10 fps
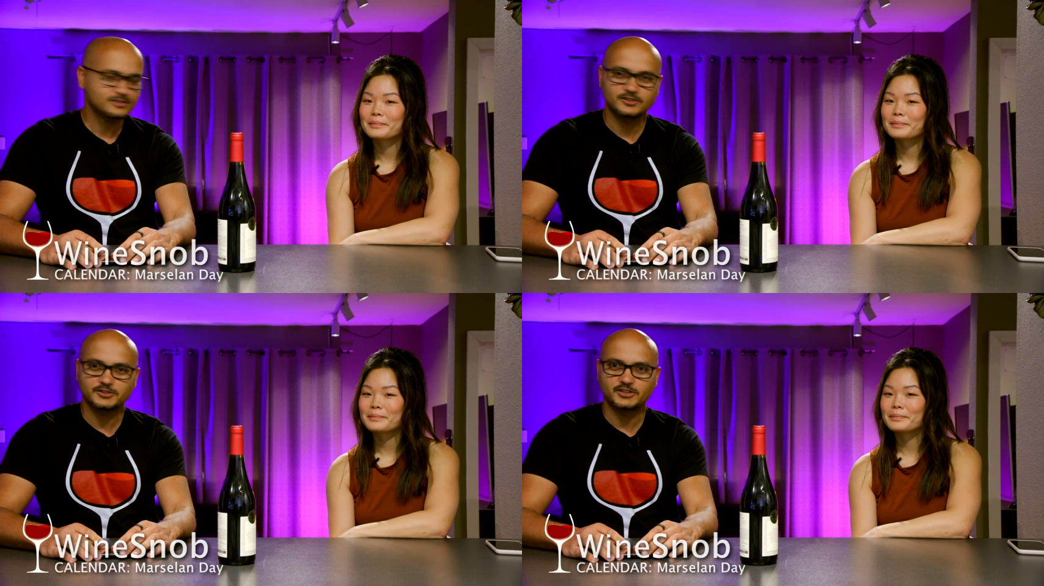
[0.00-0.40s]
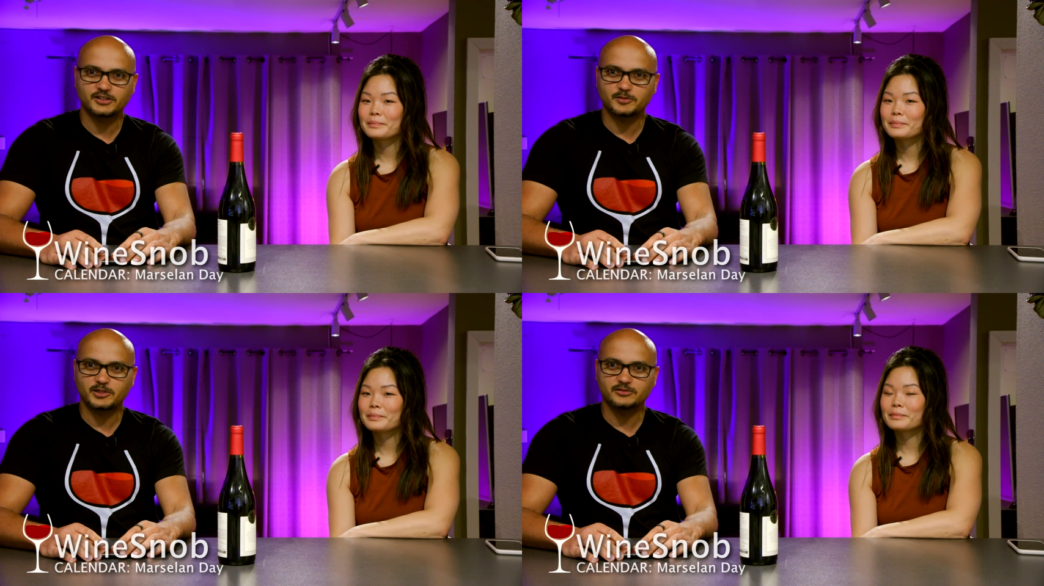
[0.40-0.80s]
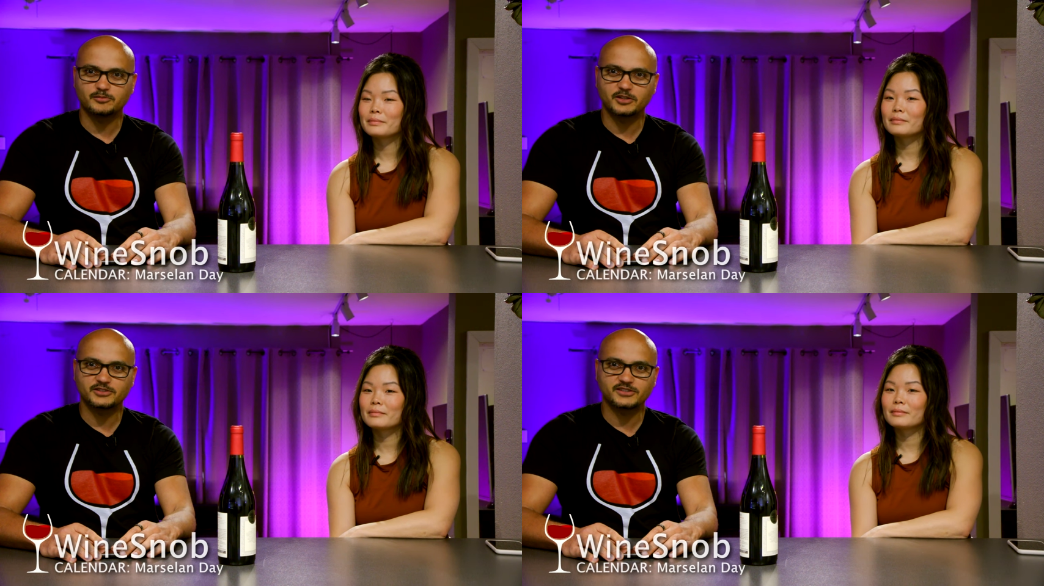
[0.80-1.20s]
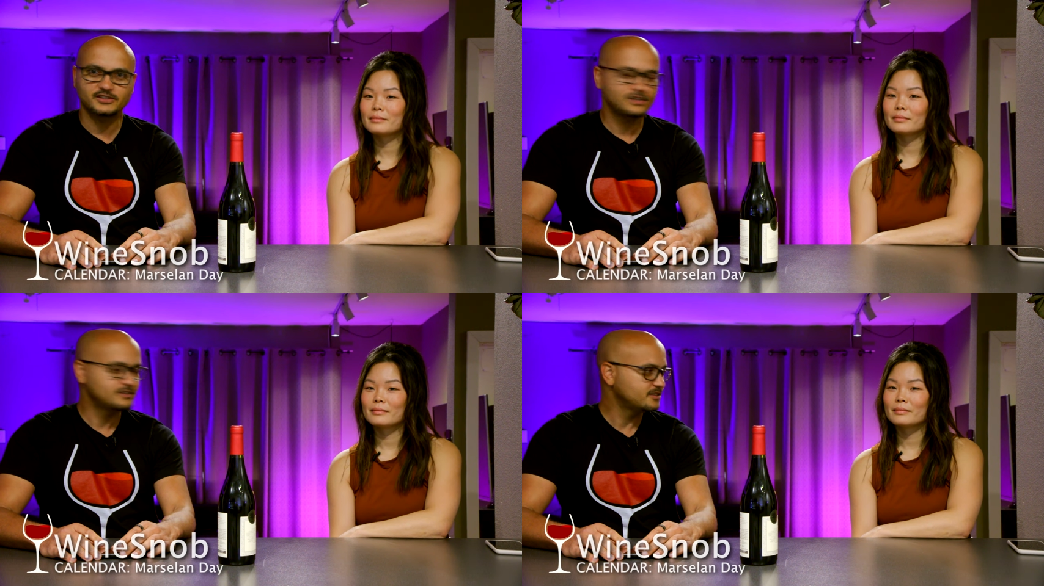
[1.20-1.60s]
Speaker 1: going to talk about
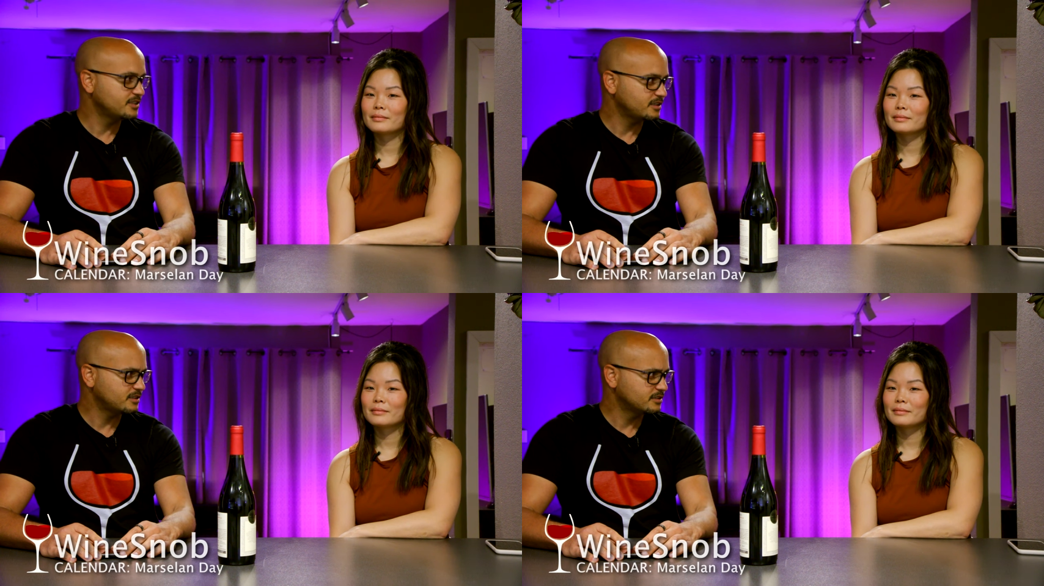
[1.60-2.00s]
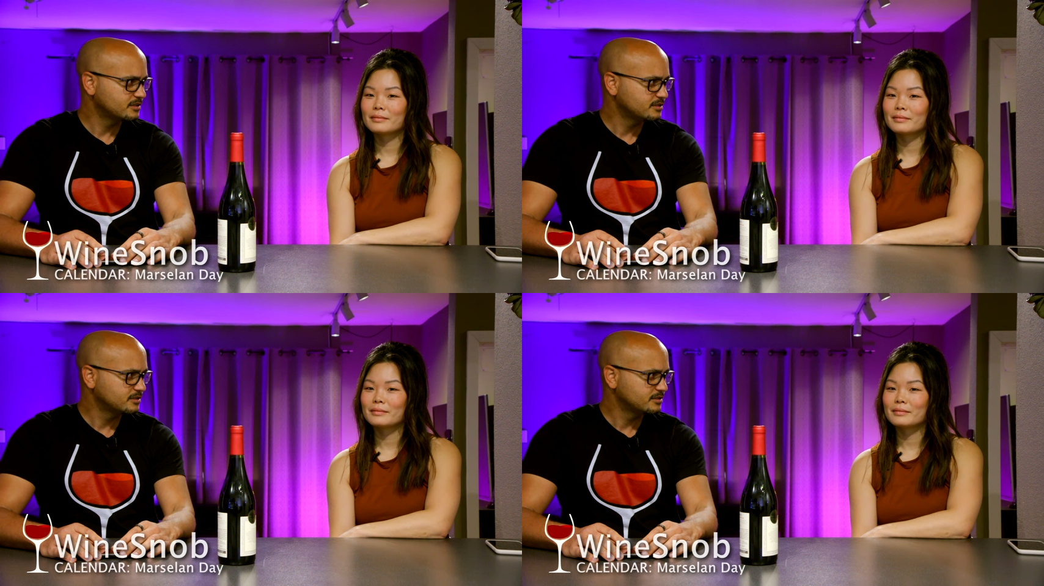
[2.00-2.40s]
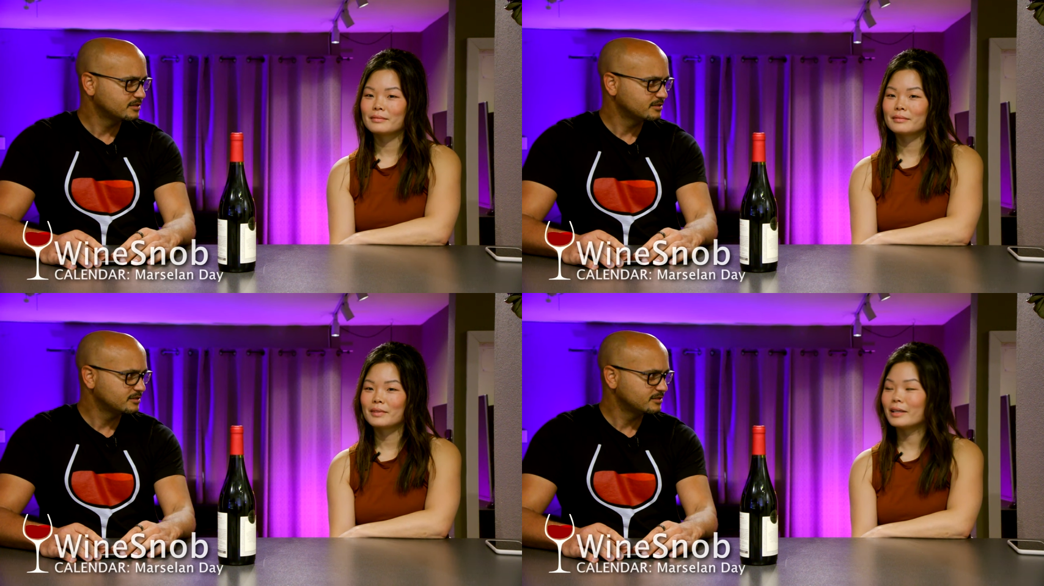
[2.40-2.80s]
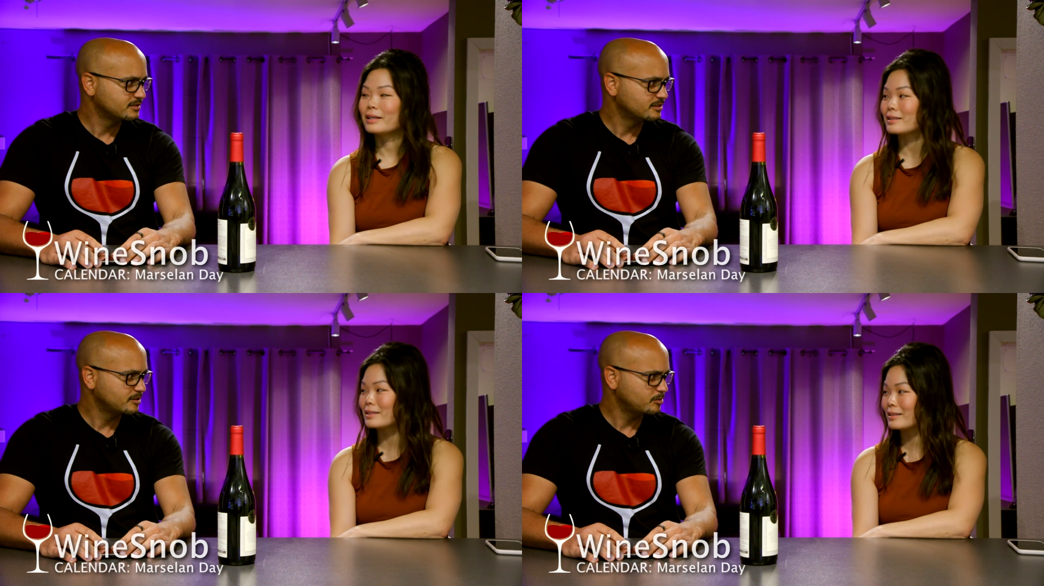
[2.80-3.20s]
Marselan Day.
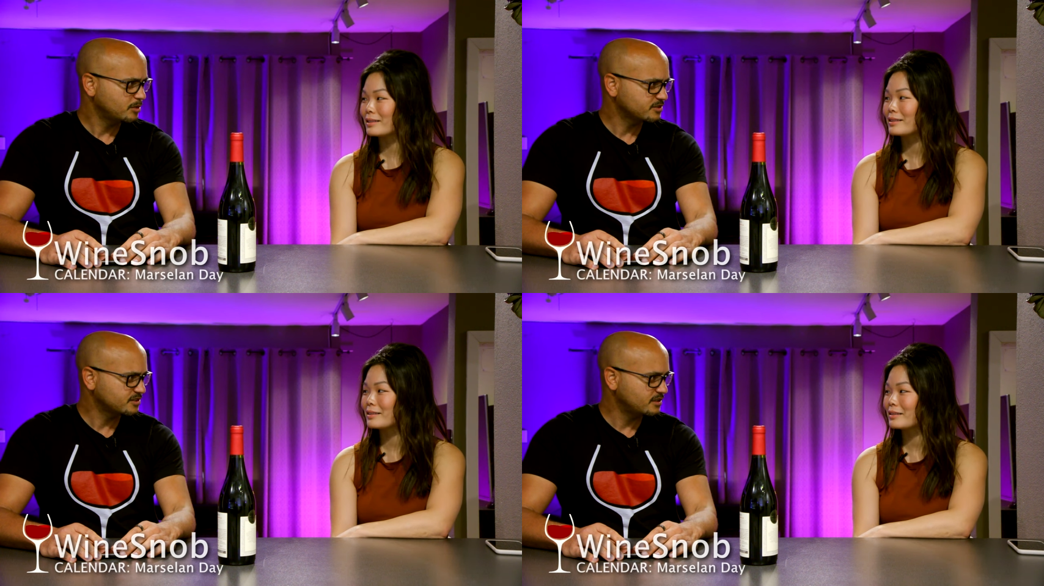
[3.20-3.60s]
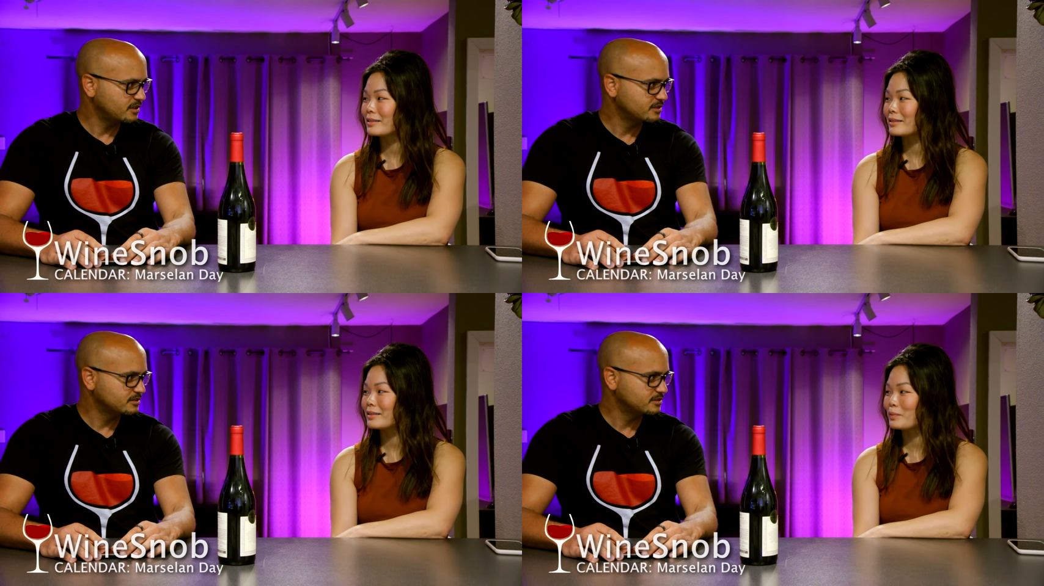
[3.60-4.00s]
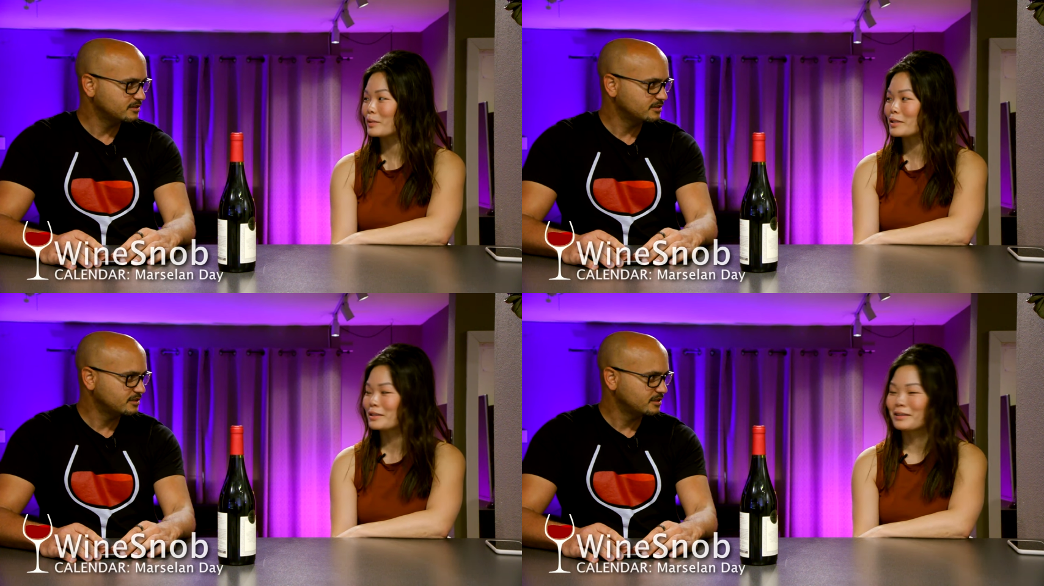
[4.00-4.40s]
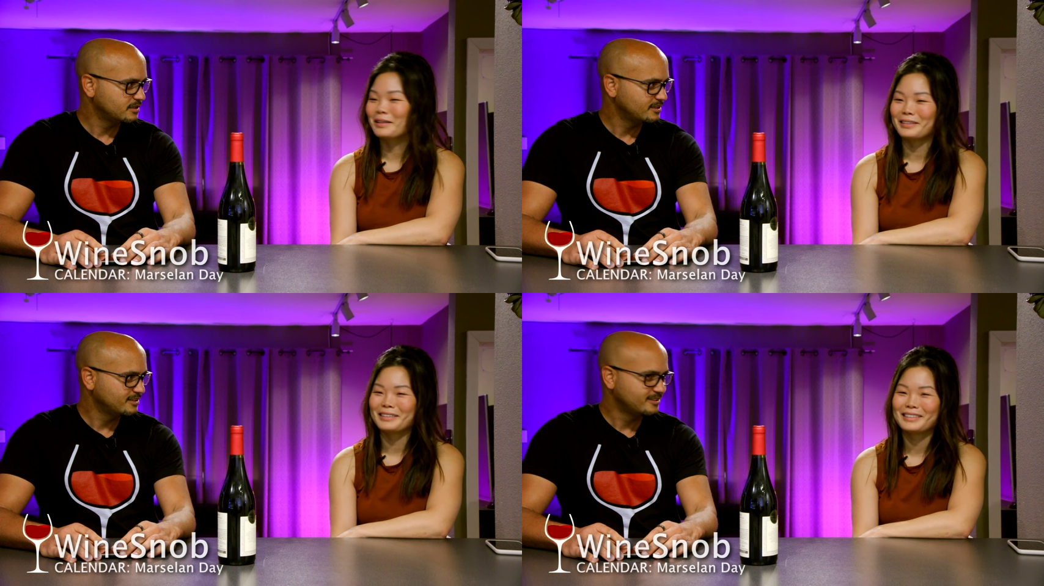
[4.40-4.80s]
Yes. Marselan.
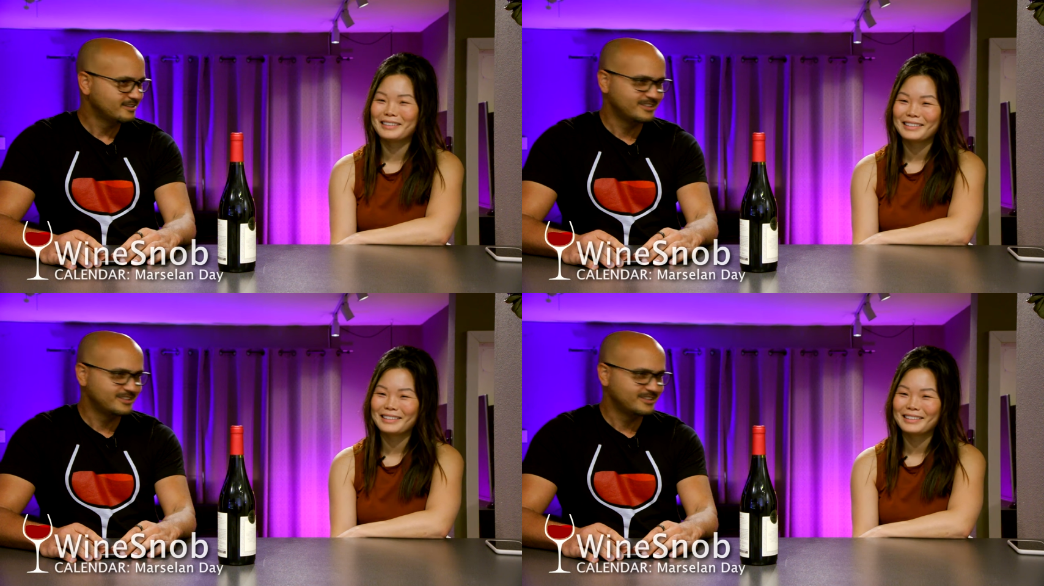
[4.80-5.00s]
Speaker 2: Marselan.